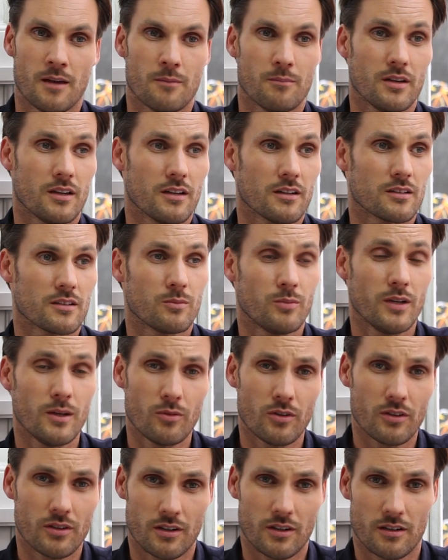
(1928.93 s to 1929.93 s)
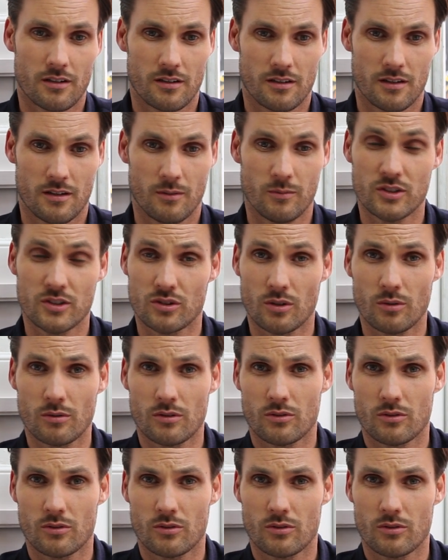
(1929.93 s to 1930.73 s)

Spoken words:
Because we were there and we sold